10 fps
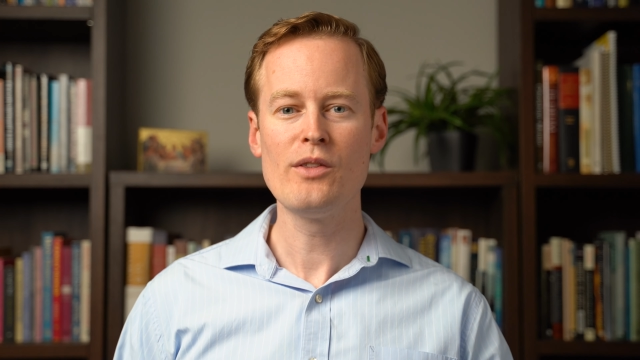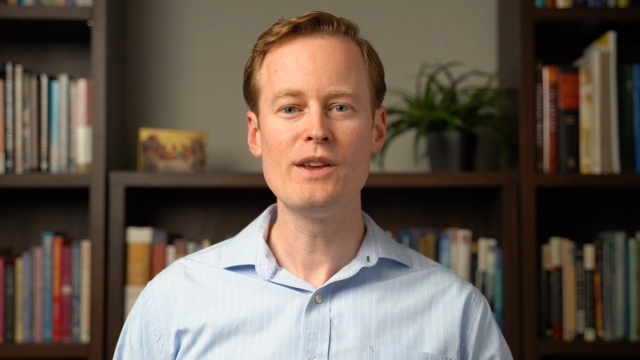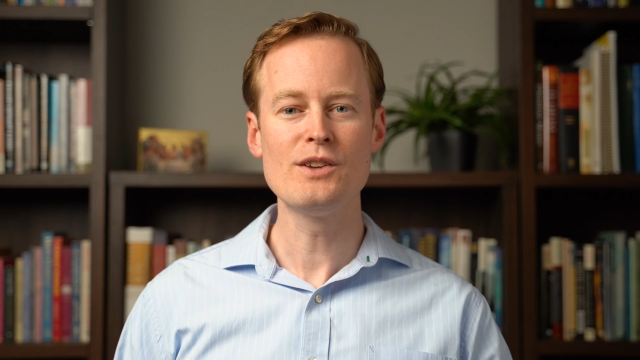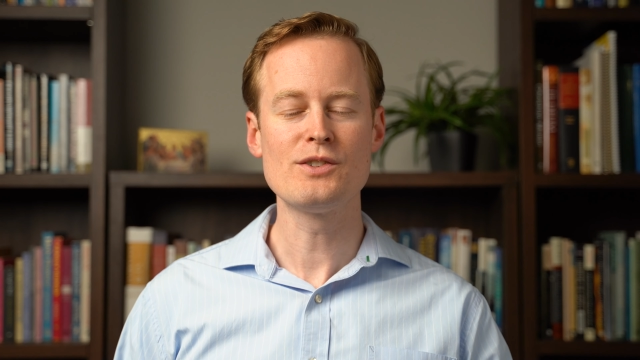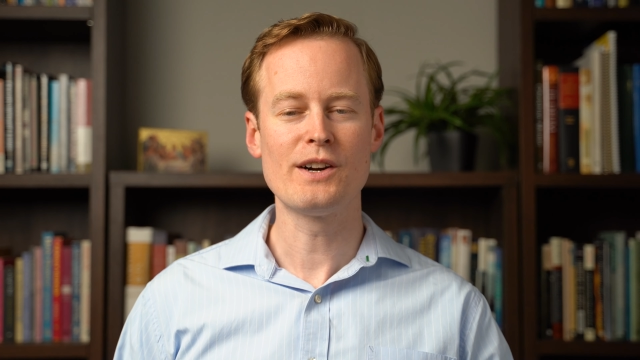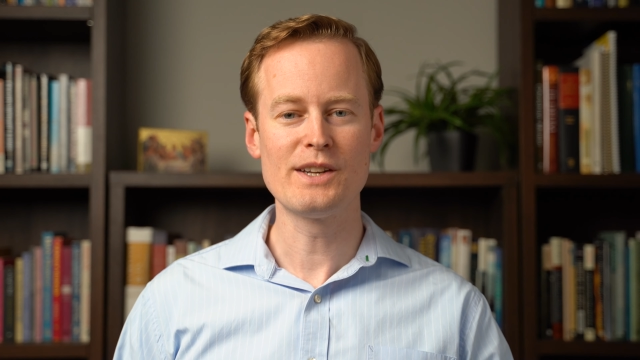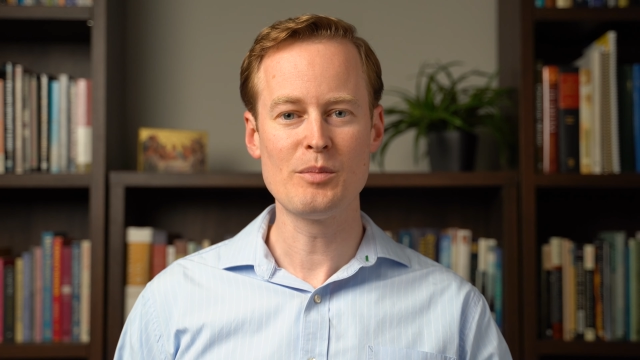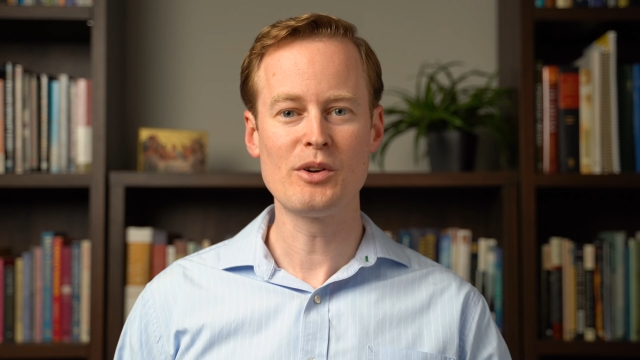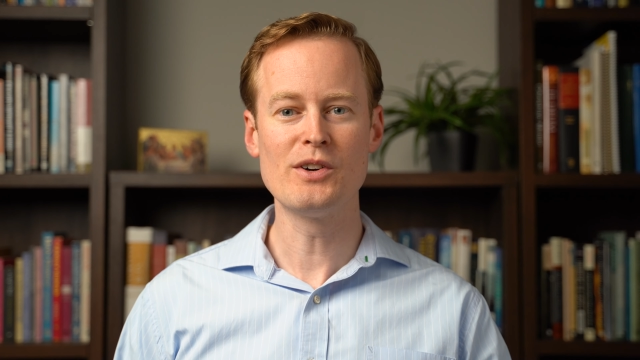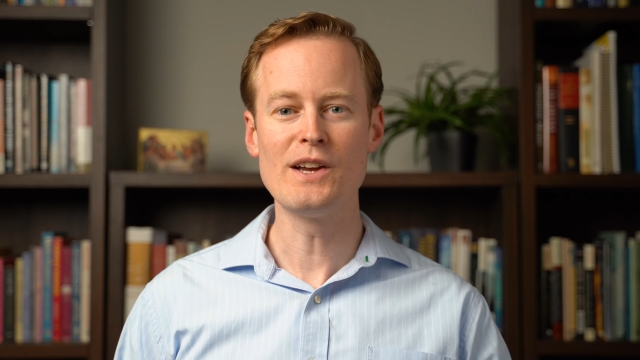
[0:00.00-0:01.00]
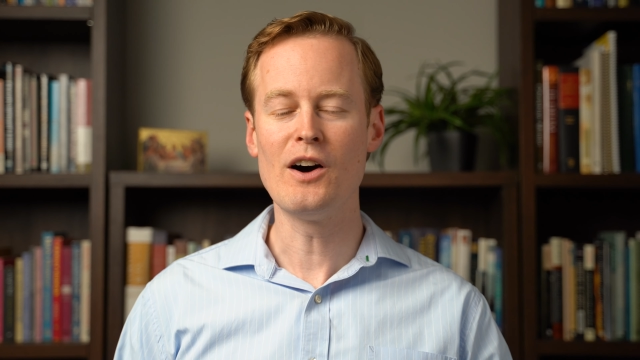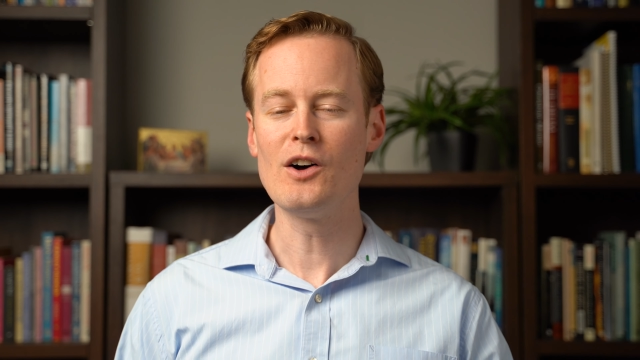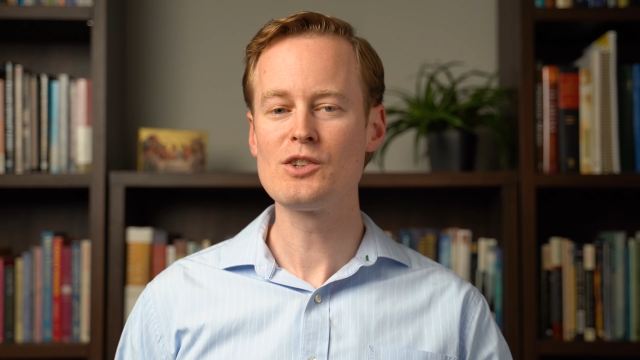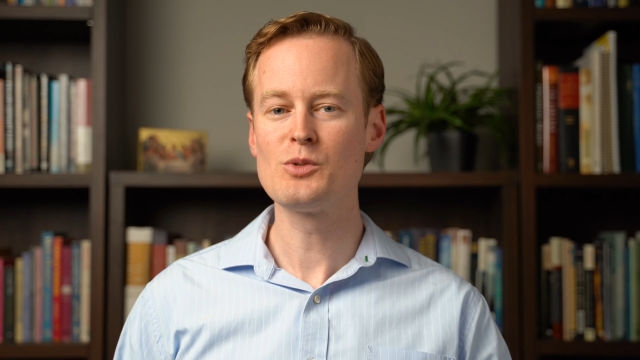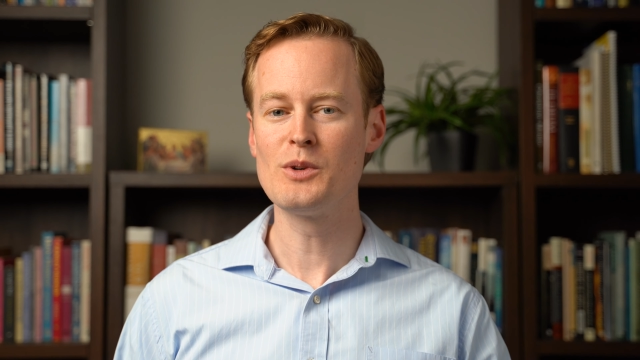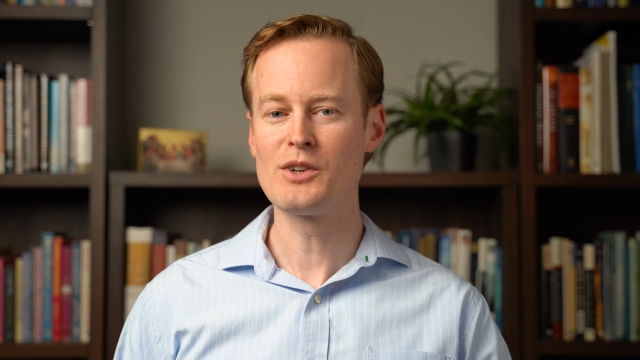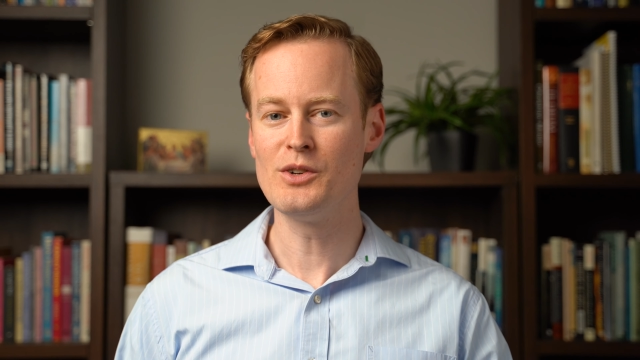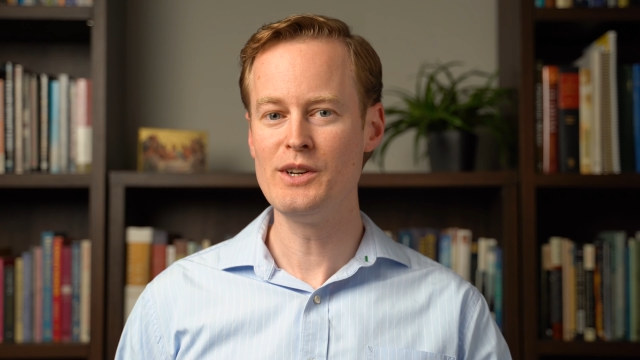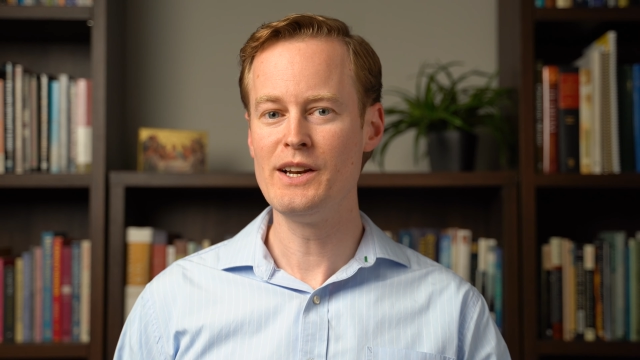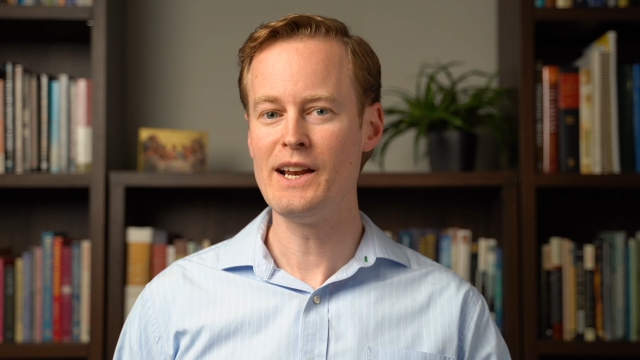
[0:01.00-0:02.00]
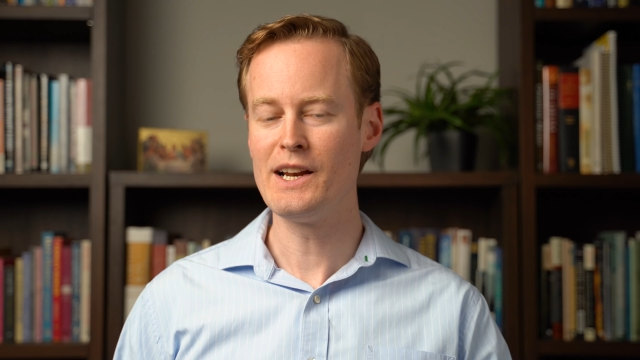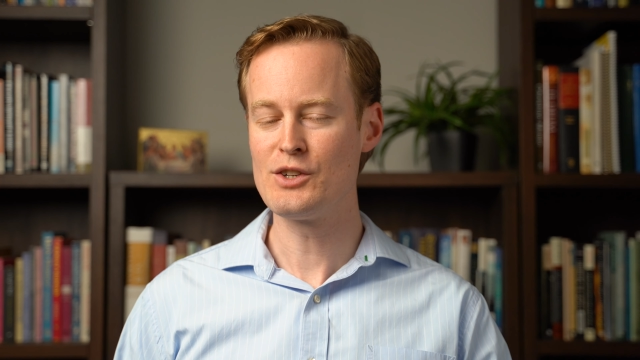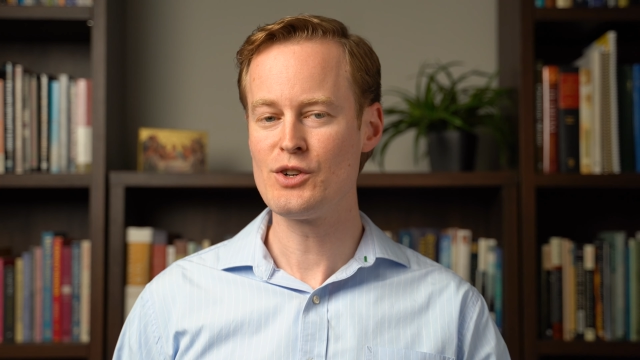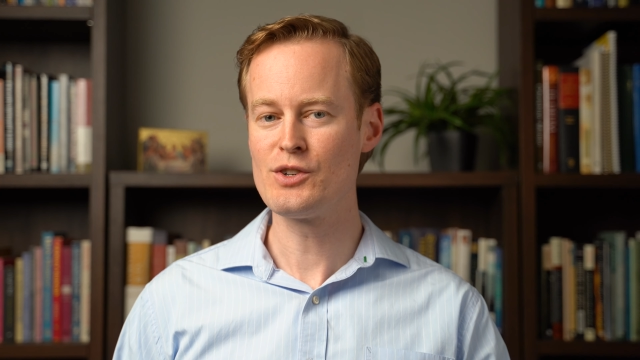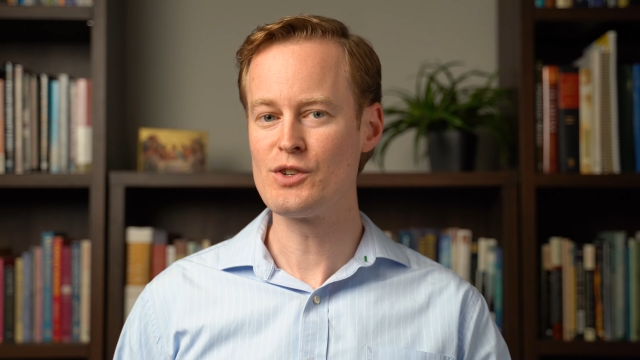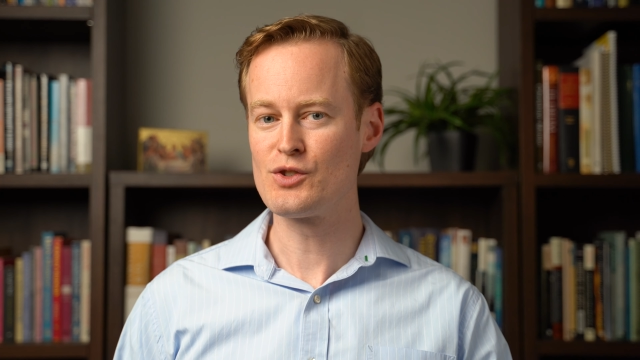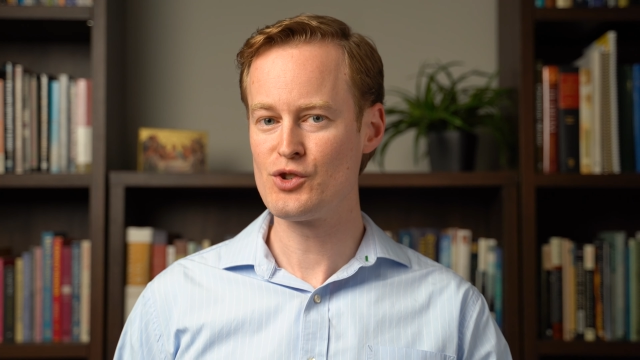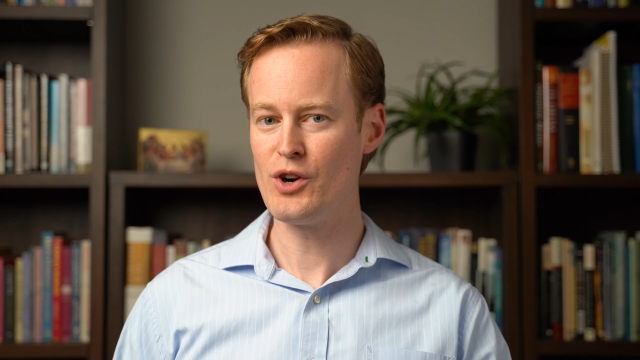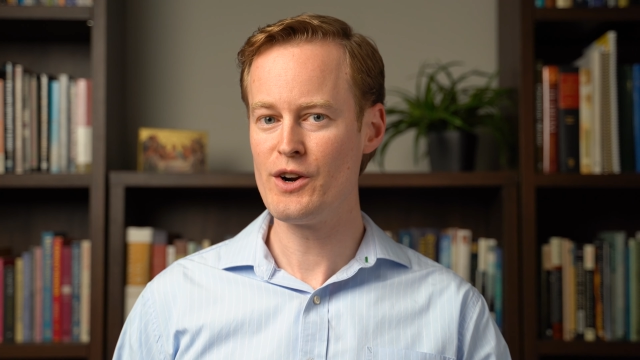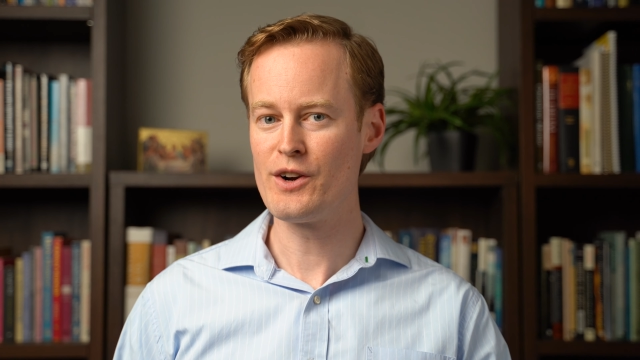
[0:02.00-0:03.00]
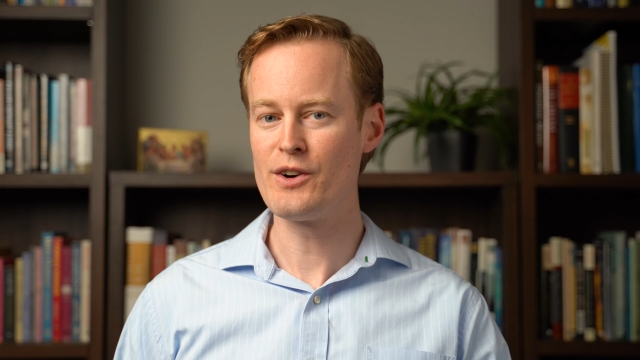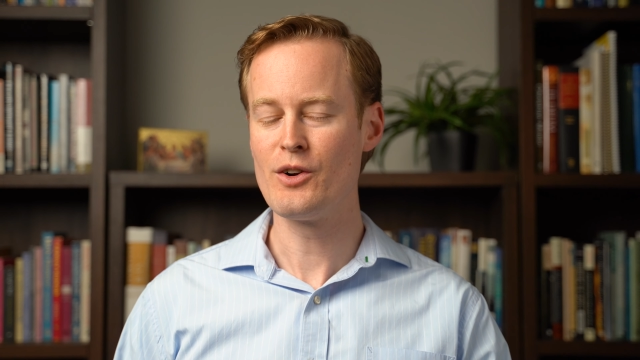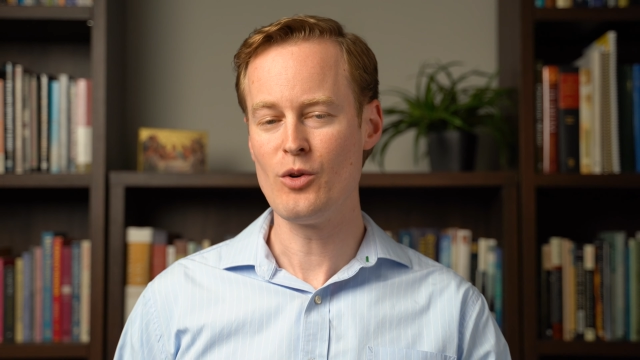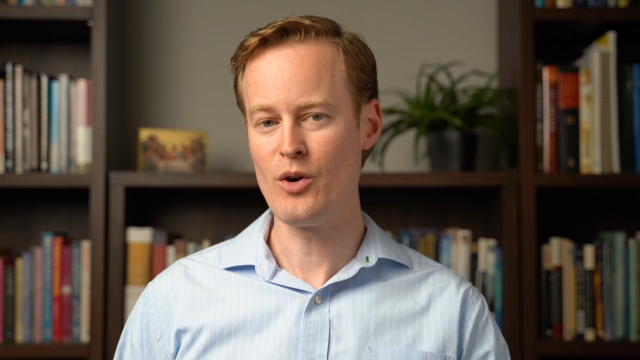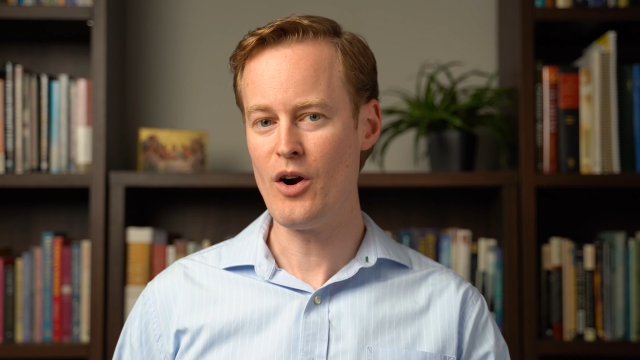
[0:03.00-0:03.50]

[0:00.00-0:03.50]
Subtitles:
these are typically also included in a church's charter or